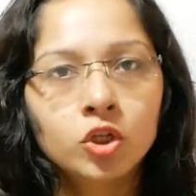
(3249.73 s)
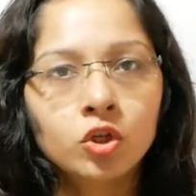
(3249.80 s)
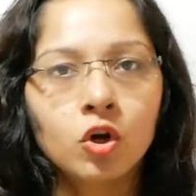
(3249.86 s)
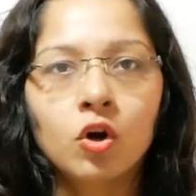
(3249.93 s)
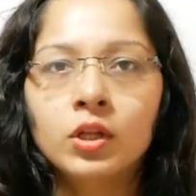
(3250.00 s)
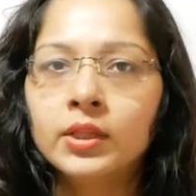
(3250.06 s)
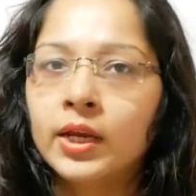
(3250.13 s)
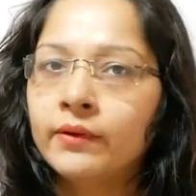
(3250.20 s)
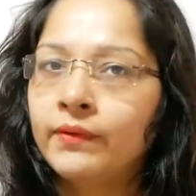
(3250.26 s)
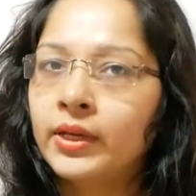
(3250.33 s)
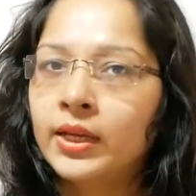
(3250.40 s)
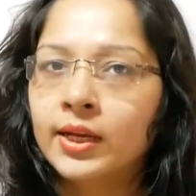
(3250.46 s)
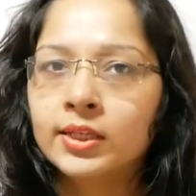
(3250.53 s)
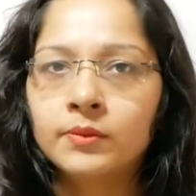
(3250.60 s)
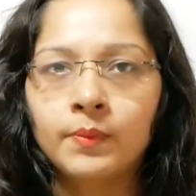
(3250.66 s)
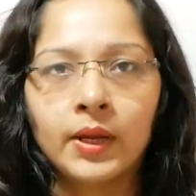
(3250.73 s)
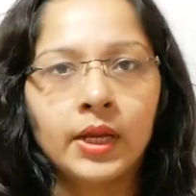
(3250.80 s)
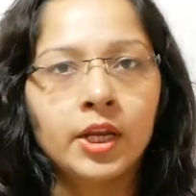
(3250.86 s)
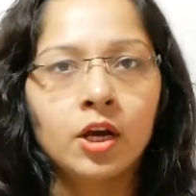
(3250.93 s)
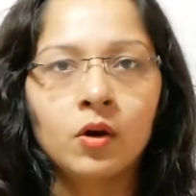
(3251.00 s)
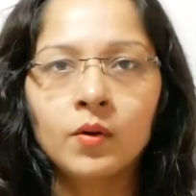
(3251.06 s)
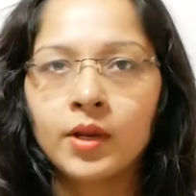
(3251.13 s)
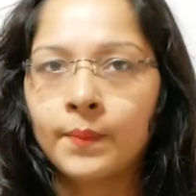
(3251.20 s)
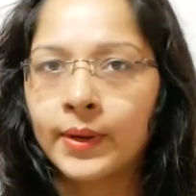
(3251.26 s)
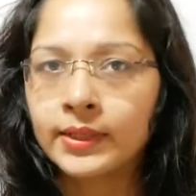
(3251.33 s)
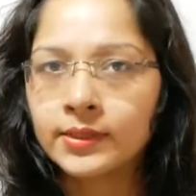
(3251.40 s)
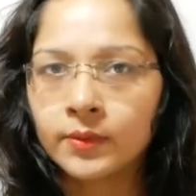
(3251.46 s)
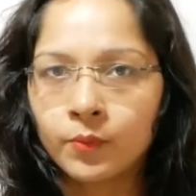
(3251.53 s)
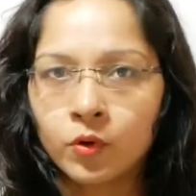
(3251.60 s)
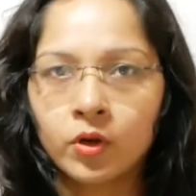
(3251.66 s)
So all that we can explain now
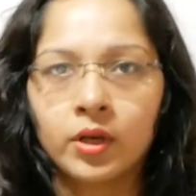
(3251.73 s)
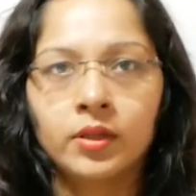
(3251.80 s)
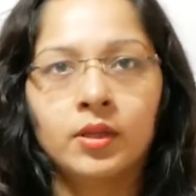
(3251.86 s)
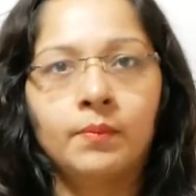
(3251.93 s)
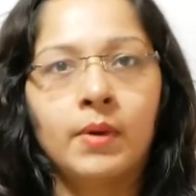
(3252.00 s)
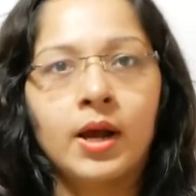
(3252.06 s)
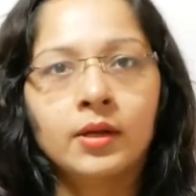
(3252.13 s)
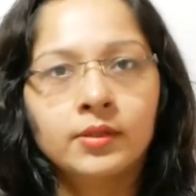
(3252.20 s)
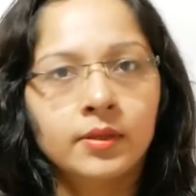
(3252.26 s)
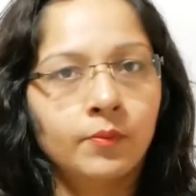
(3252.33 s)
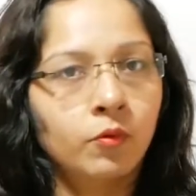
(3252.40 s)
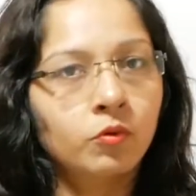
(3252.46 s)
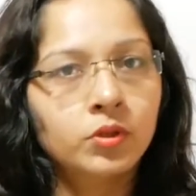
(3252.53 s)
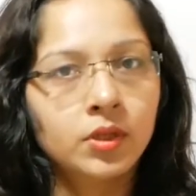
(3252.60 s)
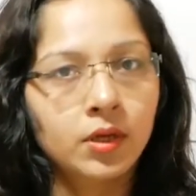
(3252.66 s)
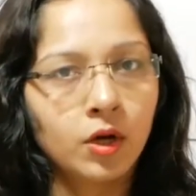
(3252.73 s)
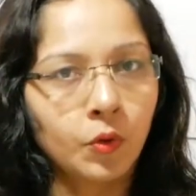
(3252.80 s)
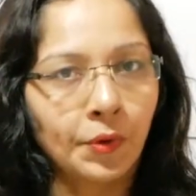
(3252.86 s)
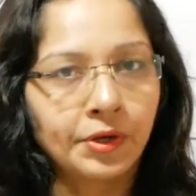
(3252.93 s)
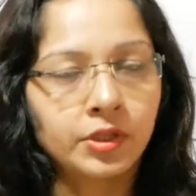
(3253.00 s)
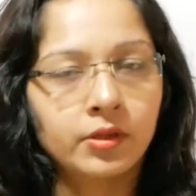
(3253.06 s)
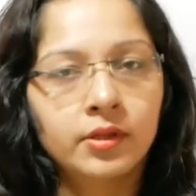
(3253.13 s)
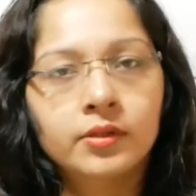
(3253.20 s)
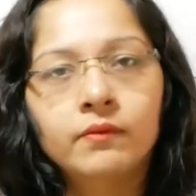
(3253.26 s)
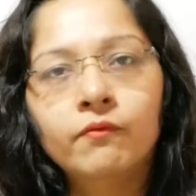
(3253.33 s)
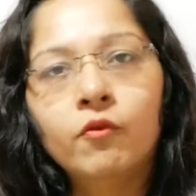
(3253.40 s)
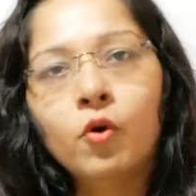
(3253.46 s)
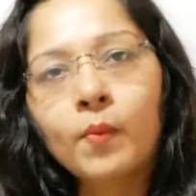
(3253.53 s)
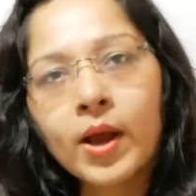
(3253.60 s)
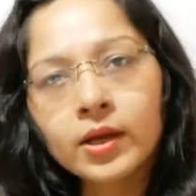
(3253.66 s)
depends upon the marks. Suppose the question is
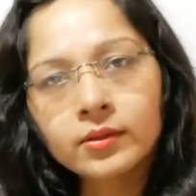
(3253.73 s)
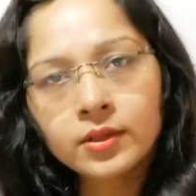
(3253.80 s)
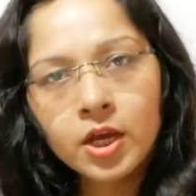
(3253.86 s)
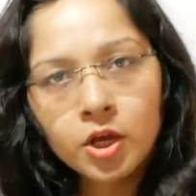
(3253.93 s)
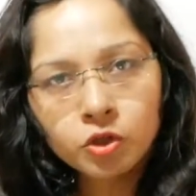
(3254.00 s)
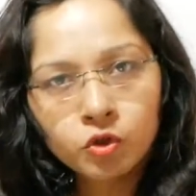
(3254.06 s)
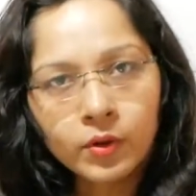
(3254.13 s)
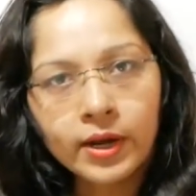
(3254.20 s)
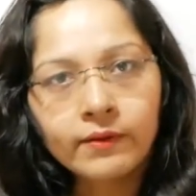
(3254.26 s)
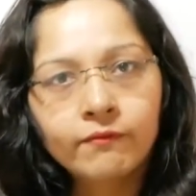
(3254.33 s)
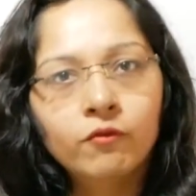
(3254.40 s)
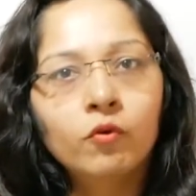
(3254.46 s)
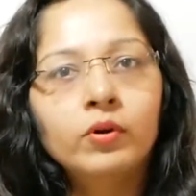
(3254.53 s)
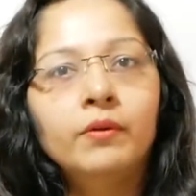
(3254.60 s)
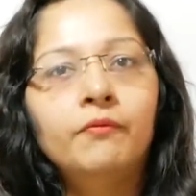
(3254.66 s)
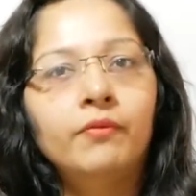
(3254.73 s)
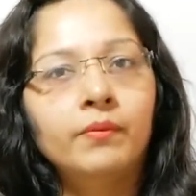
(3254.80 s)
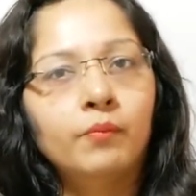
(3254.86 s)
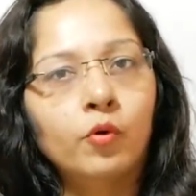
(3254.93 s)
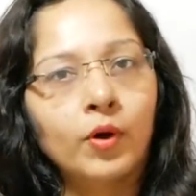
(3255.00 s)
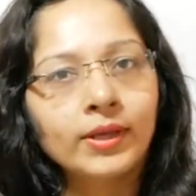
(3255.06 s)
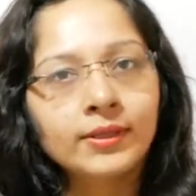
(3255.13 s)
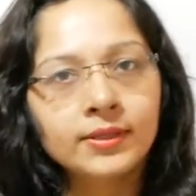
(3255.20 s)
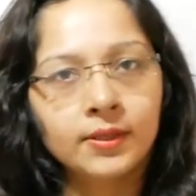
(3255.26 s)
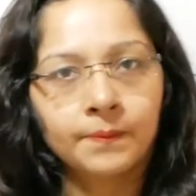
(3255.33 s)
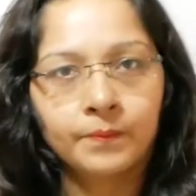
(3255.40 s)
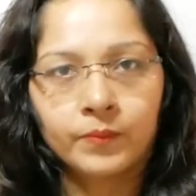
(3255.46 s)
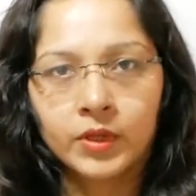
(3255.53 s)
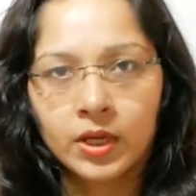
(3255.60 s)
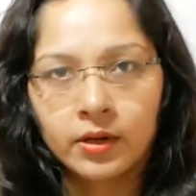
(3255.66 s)
in 4 marks, so write 4 different points
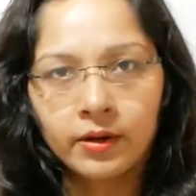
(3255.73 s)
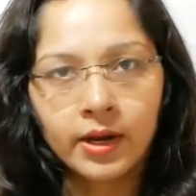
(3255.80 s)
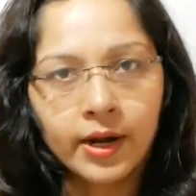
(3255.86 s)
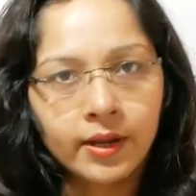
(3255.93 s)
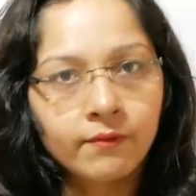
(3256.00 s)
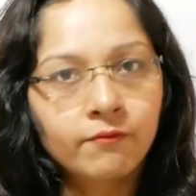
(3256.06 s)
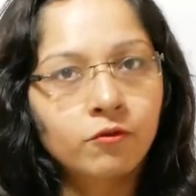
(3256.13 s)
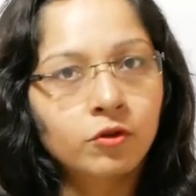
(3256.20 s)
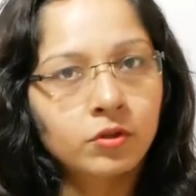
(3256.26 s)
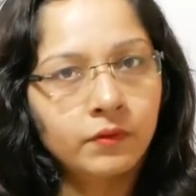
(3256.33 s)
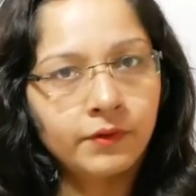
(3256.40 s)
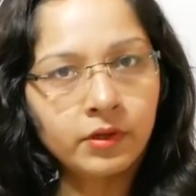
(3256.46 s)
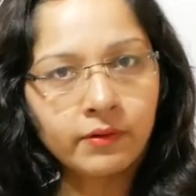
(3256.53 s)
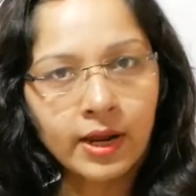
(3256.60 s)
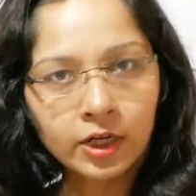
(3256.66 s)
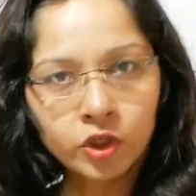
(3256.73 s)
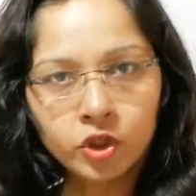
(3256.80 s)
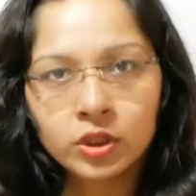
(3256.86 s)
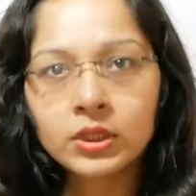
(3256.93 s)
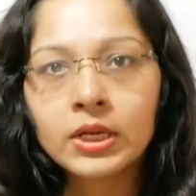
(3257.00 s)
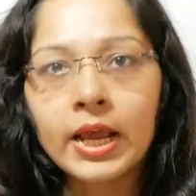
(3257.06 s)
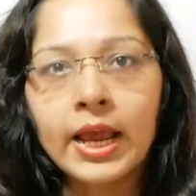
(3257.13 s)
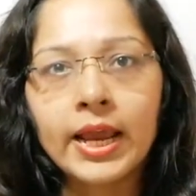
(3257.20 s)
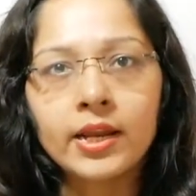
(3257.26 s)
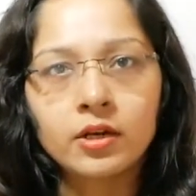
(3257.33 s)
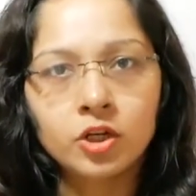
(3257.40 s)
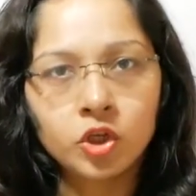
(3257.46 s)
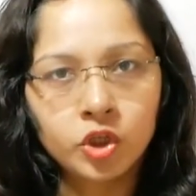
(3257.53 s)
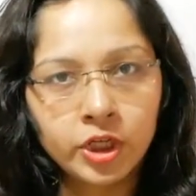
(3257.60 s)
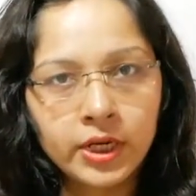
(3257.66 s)
regarding force of attraction,
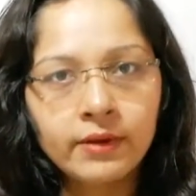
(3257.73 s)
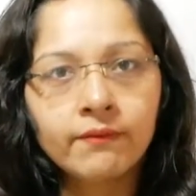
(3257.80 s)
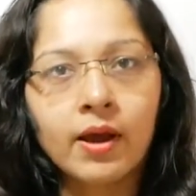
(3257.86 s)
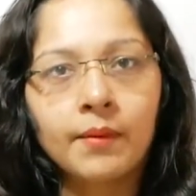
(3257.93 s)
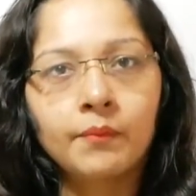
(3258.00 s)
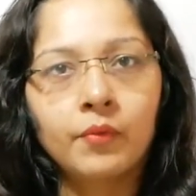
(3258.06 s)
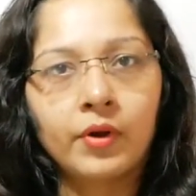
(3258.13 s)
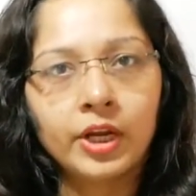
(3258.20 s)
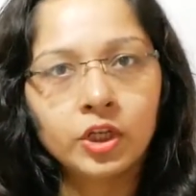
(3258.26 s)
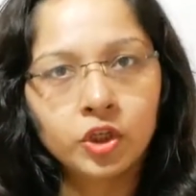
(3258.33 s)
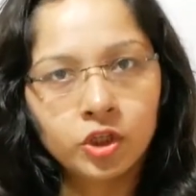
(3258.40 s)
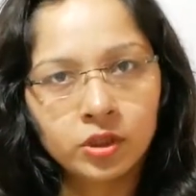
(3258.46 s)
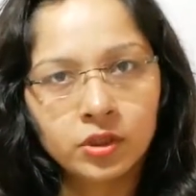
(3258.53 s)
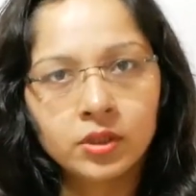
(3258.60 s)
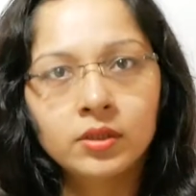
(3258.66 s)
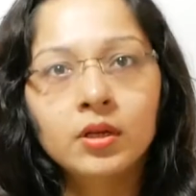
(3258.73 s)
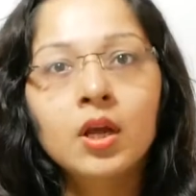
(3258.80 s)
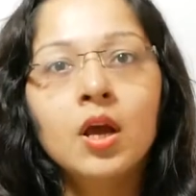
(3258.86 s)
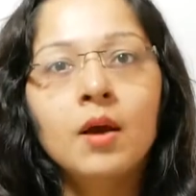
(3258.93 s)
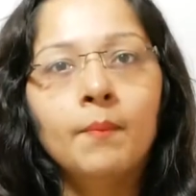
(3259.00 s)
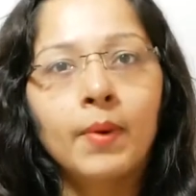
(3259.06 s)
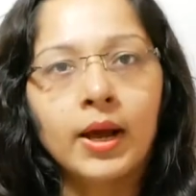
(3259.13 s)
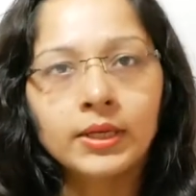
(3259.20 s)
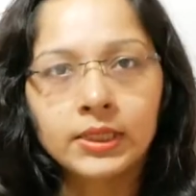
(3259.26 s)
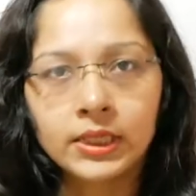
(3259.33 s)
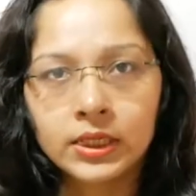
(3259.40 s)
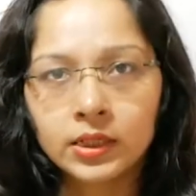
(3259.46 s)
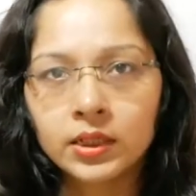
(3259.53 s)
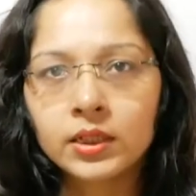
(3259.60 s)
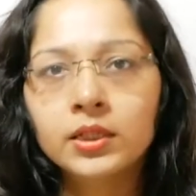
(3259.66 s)
energy, vibration,
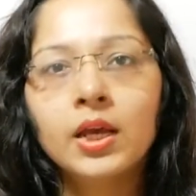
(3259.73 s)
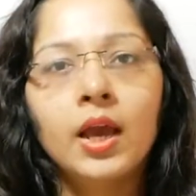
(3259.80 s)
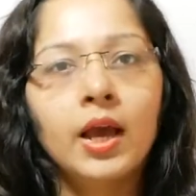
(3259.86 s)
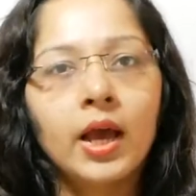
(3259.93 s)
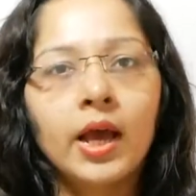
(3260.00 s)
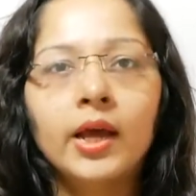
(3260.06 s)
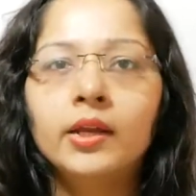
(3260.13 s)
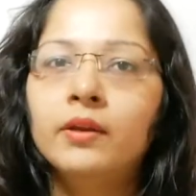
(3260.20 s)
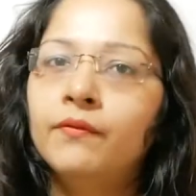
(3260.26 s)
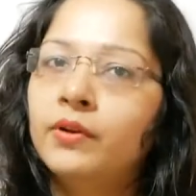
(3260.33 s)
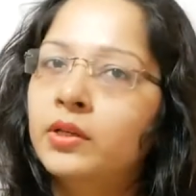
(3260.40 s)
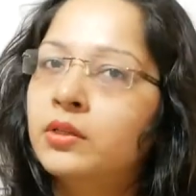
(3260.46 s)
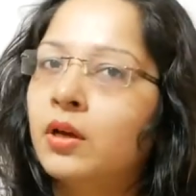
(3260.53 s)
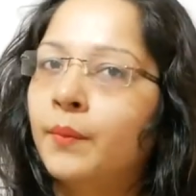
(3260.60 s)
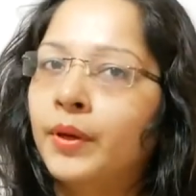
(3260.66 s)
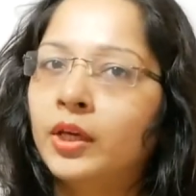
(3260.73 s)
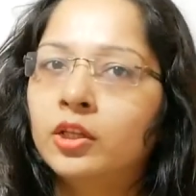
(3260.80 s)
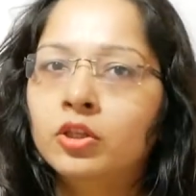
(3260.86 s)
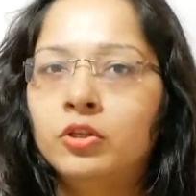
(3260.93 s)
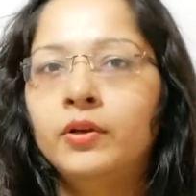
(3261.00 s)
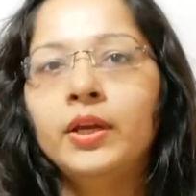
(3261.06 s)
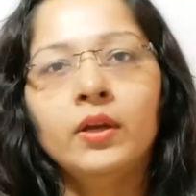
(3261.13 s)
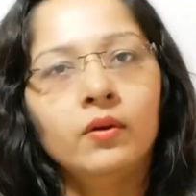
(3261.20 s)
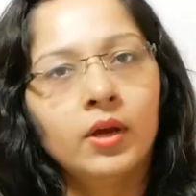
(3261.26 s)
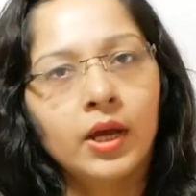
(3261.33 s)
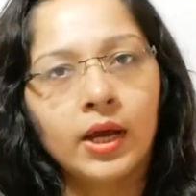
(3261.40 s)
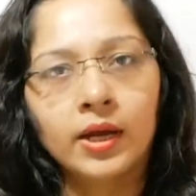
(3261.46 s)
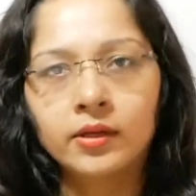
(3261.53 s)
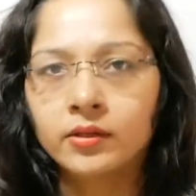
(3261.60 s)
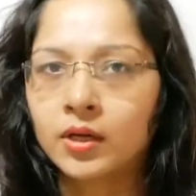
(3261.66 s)
particles, and if it is coming in 3,
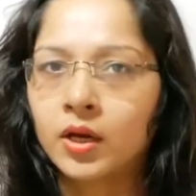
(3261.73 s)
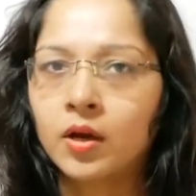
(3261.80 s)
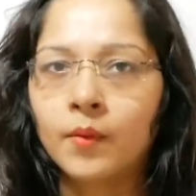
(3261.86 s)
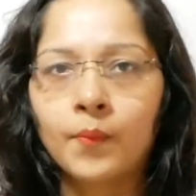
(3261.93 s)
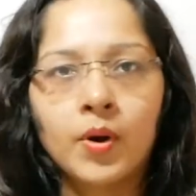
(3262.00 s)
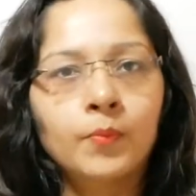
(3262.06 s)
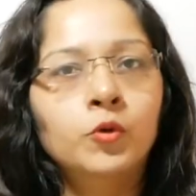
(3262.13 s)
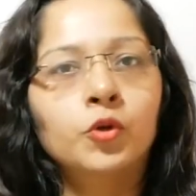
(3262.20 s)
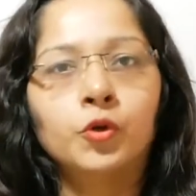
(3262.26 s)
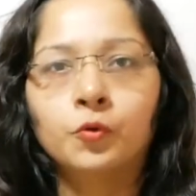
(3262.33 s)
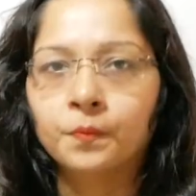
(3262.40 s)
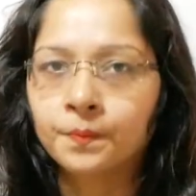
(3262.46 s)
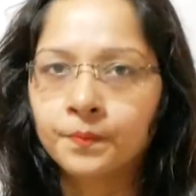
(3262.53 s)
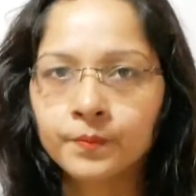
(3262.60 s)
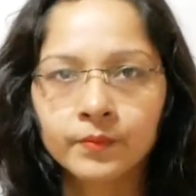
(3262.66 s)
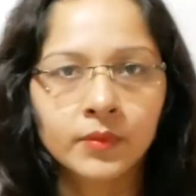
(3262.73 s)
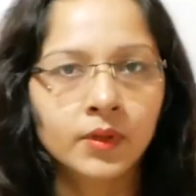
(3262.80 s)
and up to you.